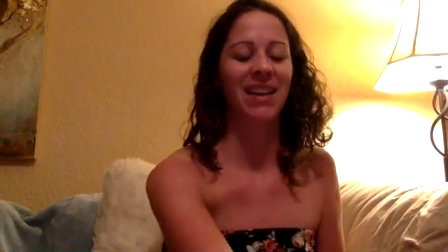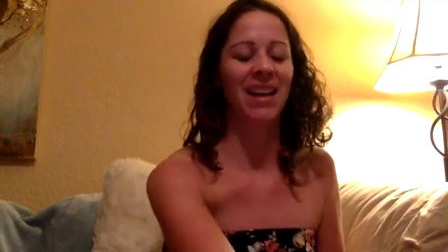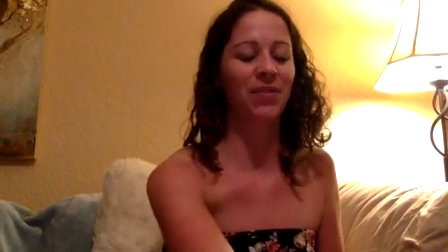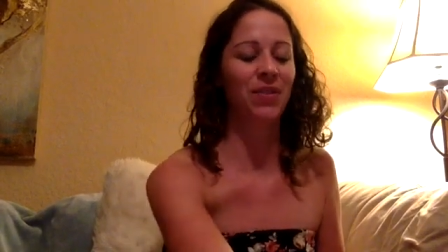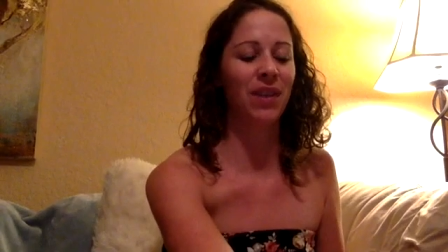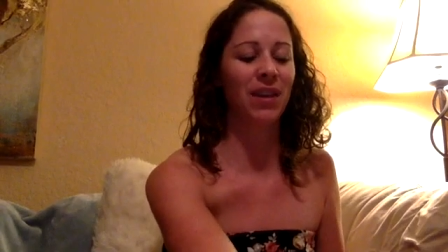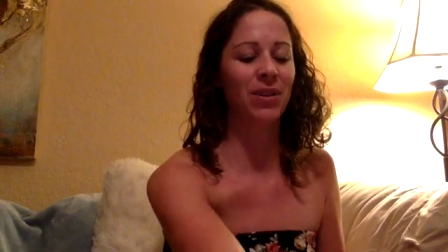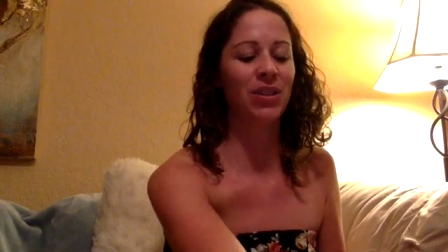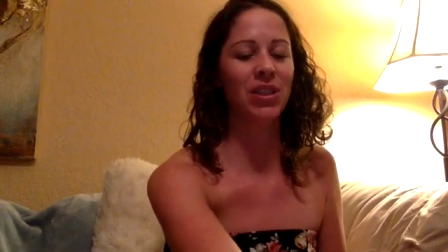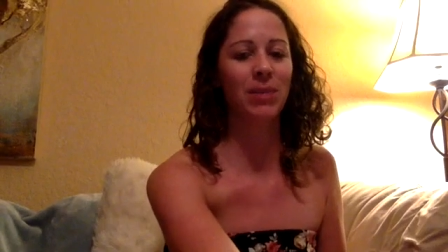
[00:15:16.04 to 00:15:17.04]
And if you have any
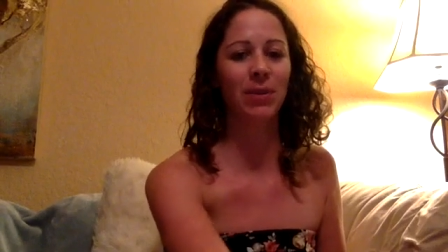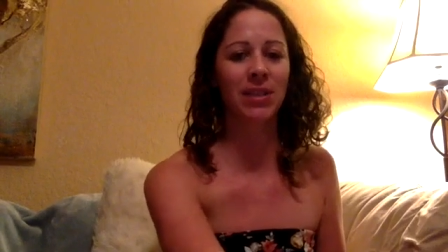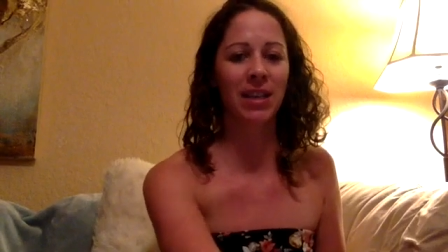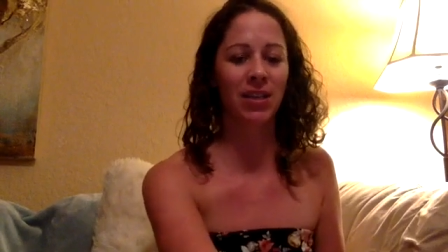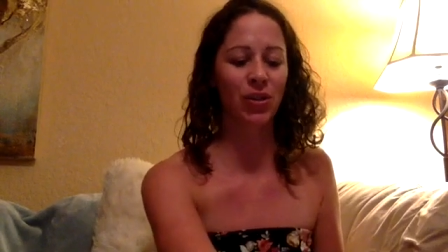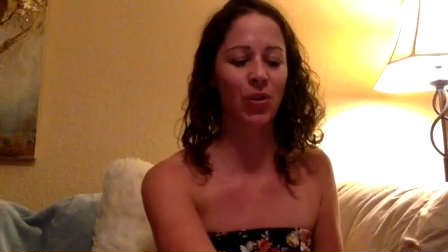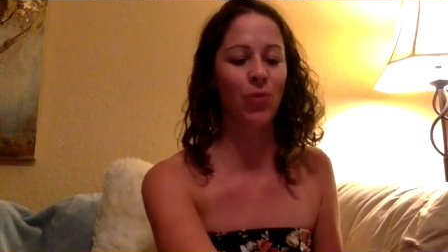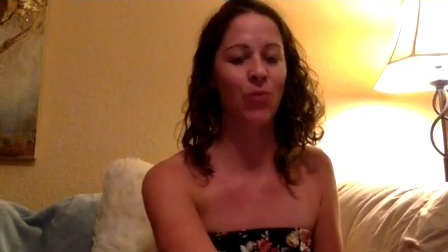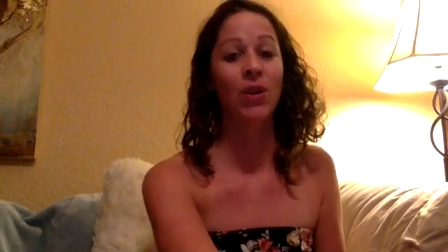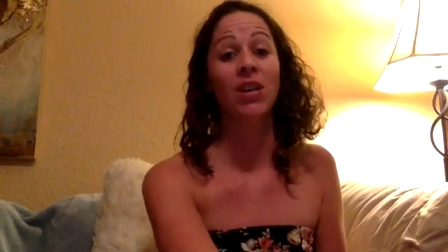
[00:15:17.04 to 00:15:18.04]
questions about tonight's
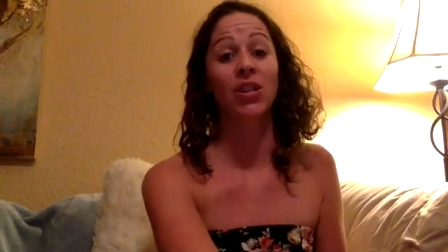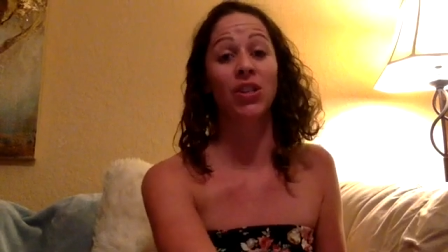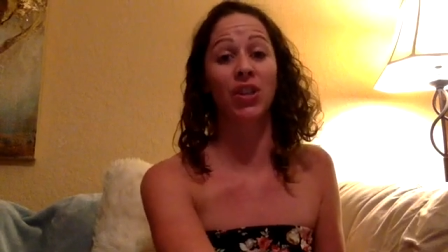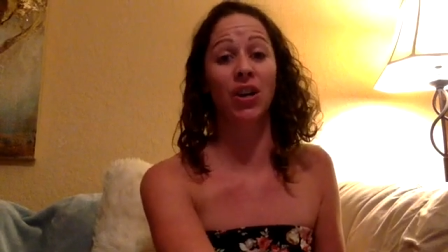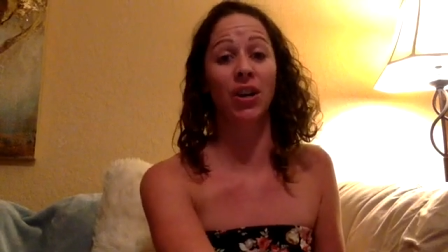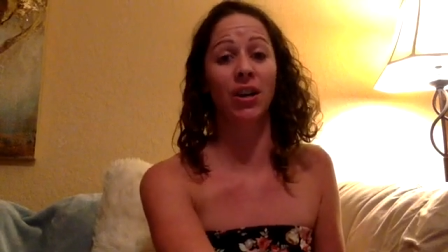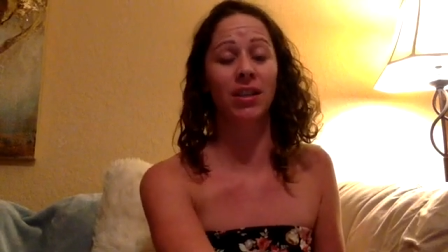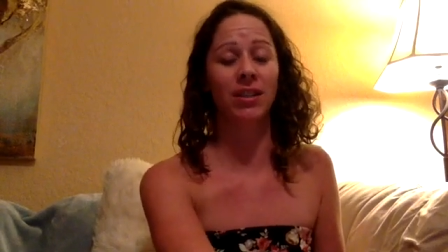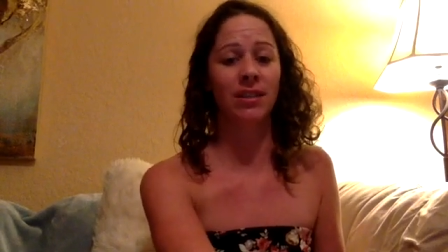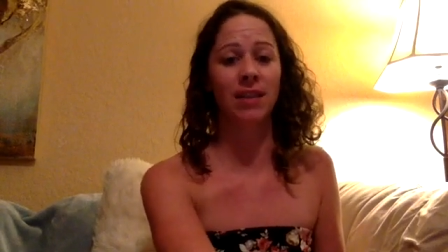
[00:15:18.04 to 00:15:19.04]
show,
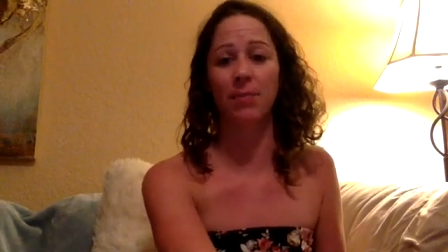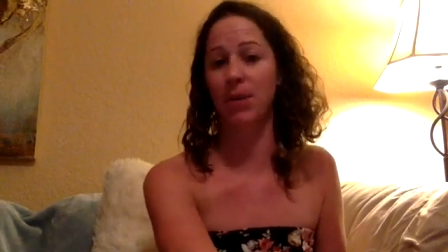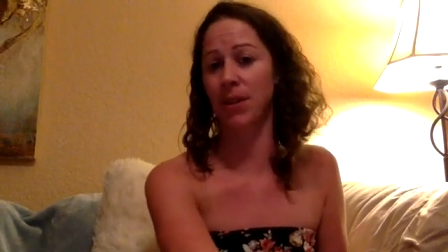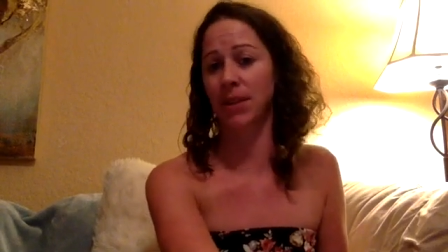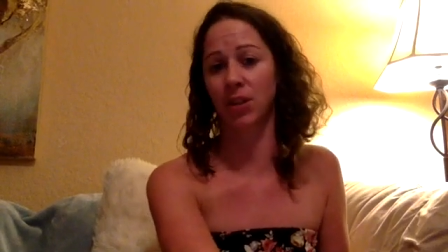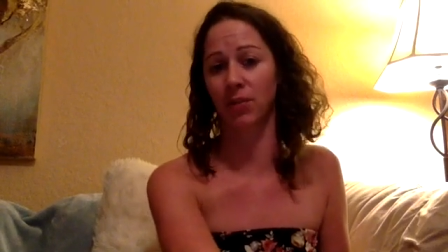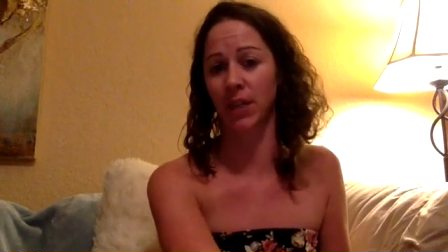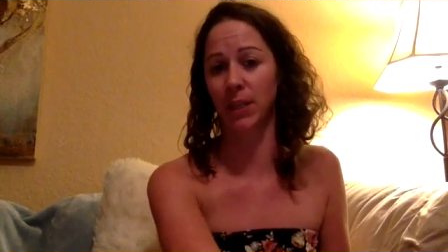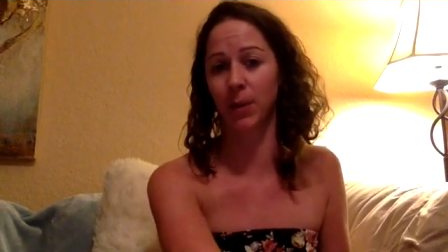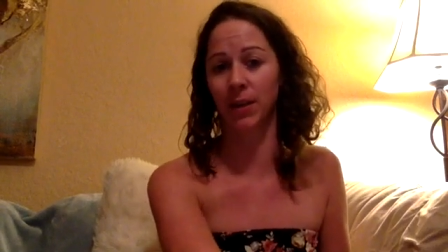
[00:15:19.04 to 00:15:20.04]
just send me a message on
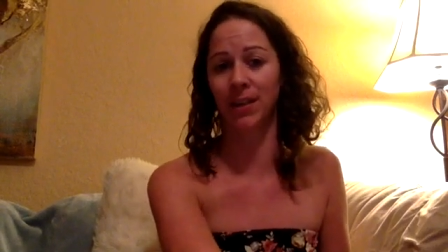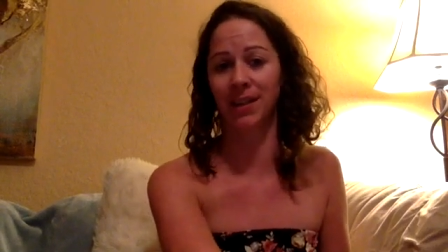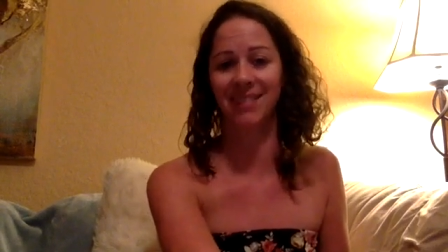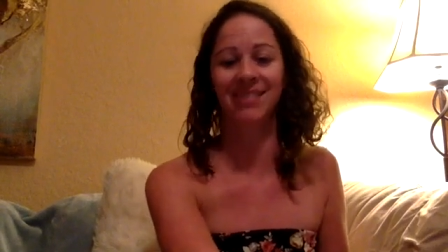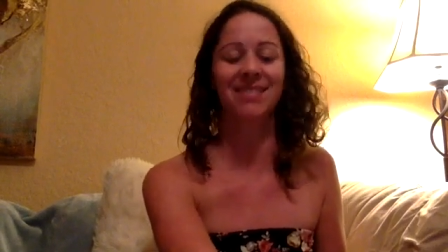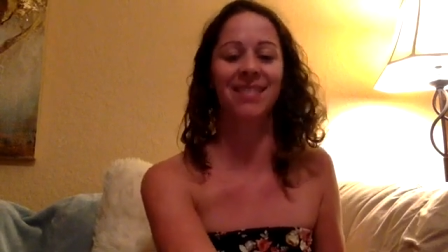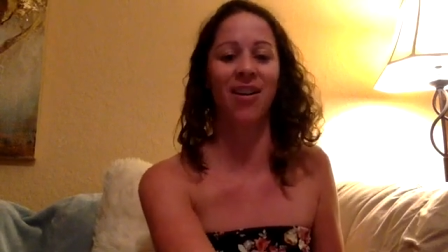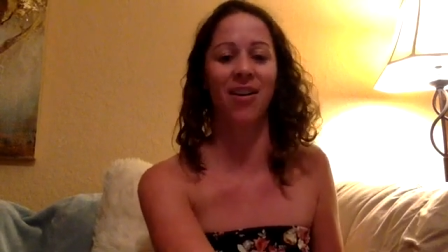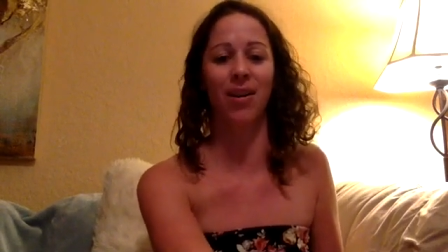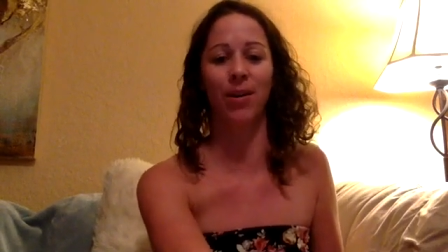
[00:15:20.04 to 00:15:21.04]
Facebook
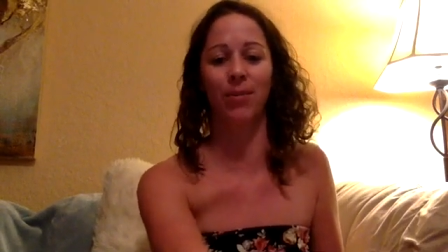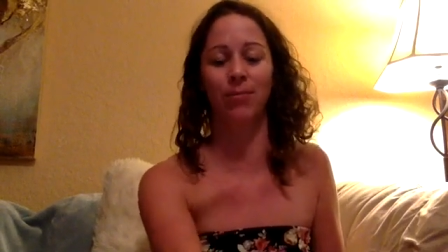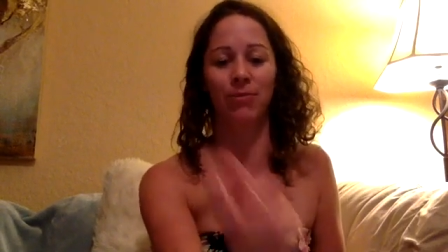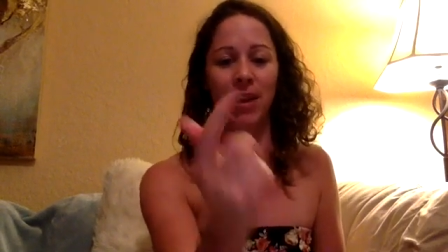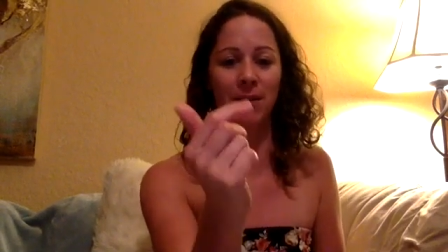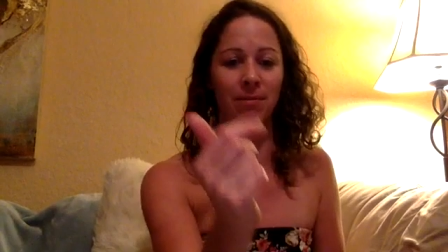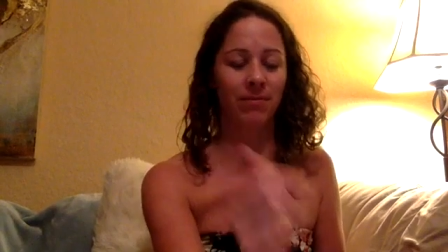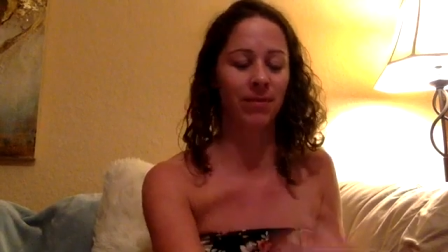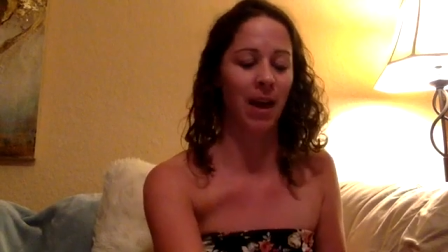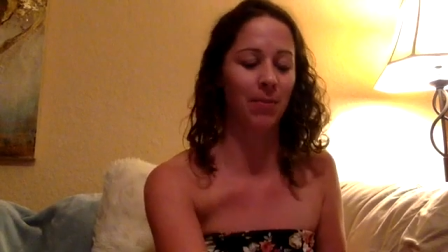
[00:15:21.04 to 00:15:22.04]
or write a
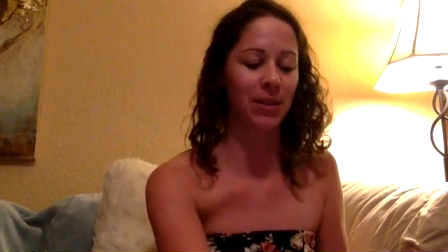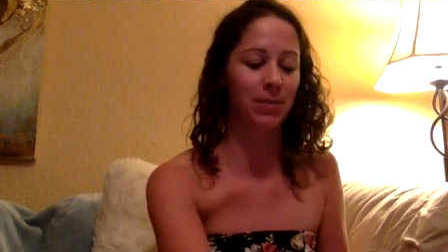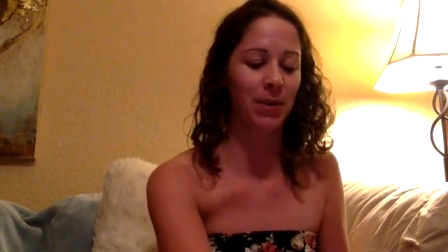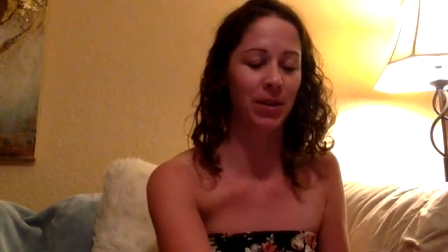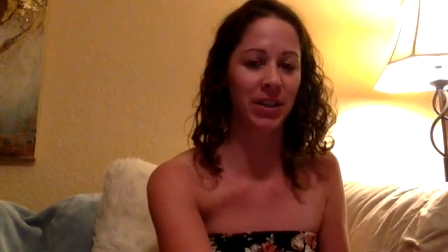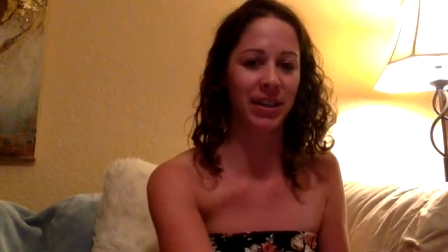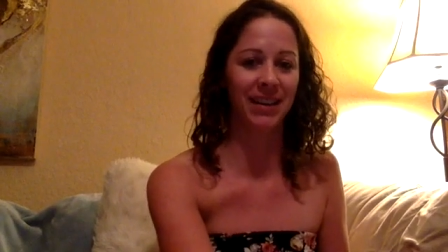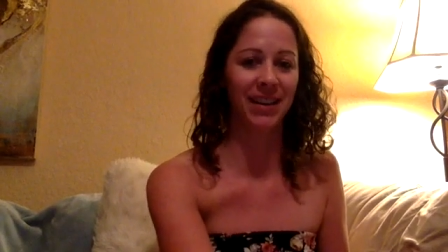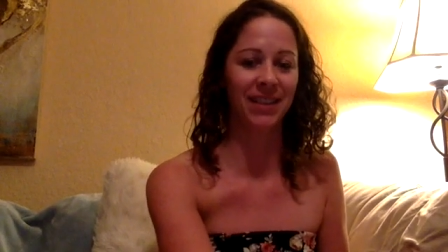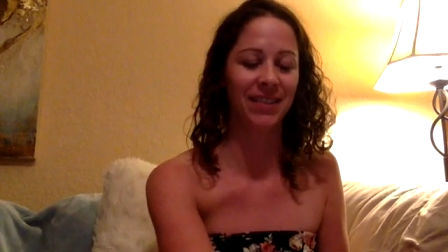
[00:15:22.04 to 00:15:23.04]
comment to me underneath
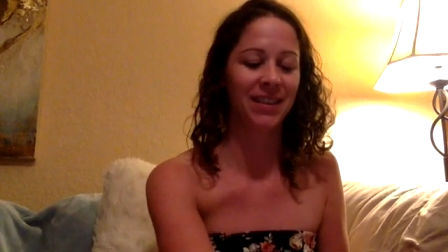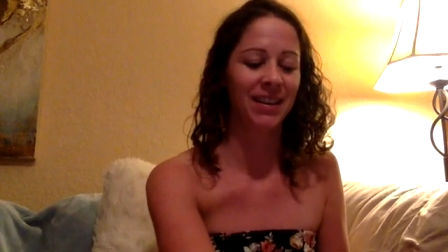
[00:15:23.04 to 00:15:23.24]
here.